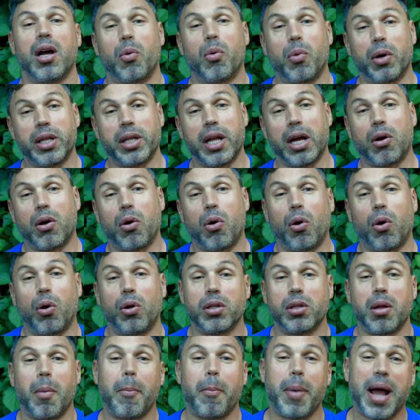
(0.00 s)
what they
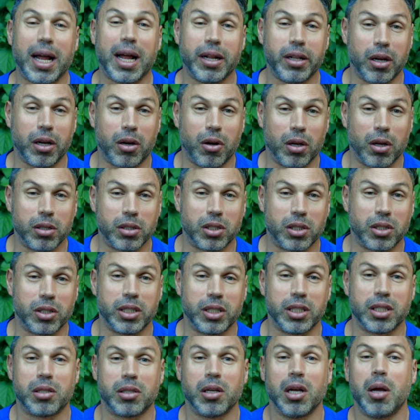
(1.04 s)
call the Pentagon
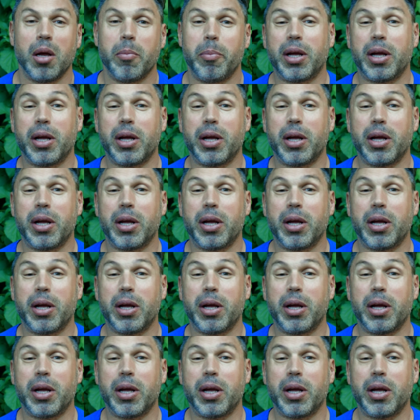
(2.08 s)
Series.